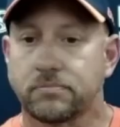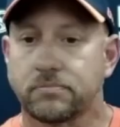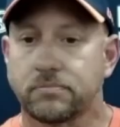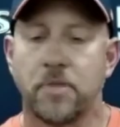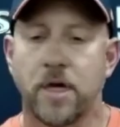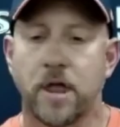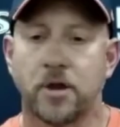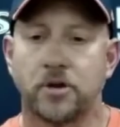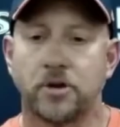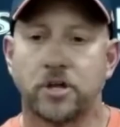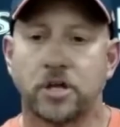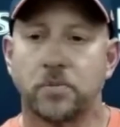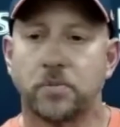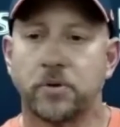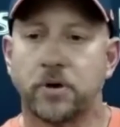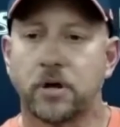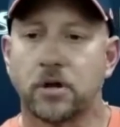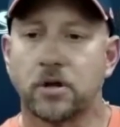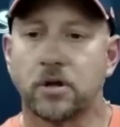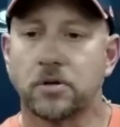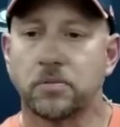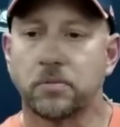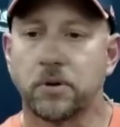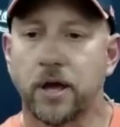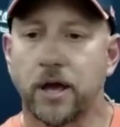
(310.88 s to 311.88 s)
doom and gloom
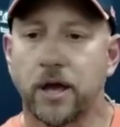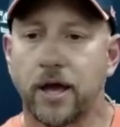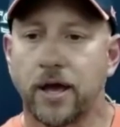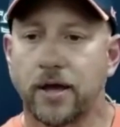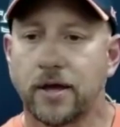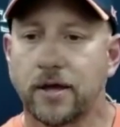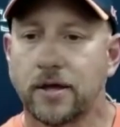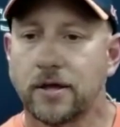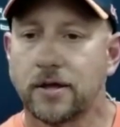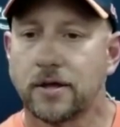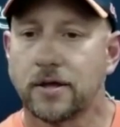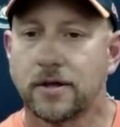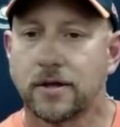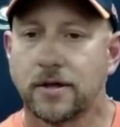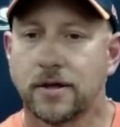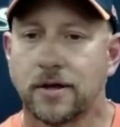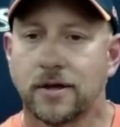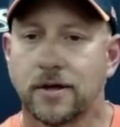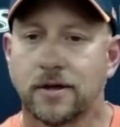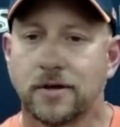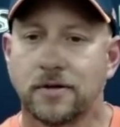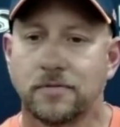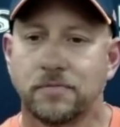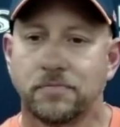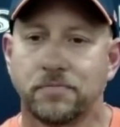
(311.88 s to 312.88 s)
guy.
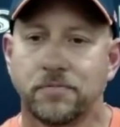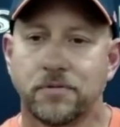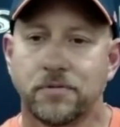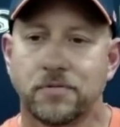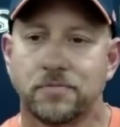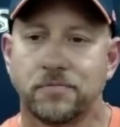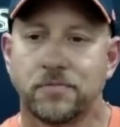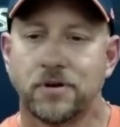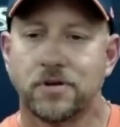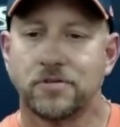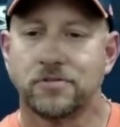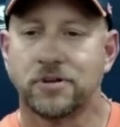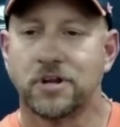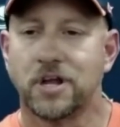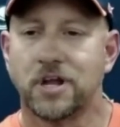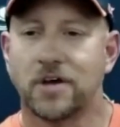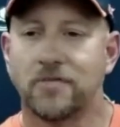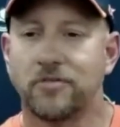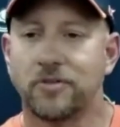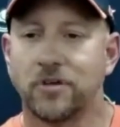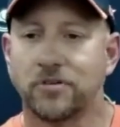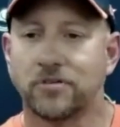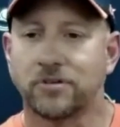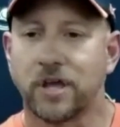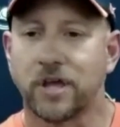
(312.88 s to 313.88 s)
There's enough of those
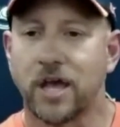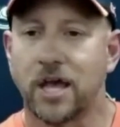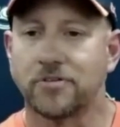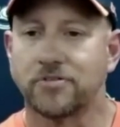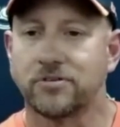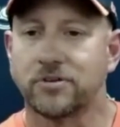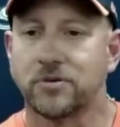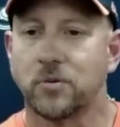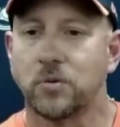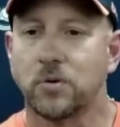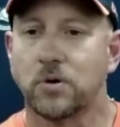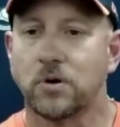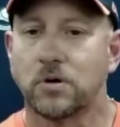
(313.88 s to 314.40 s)
guys in the world.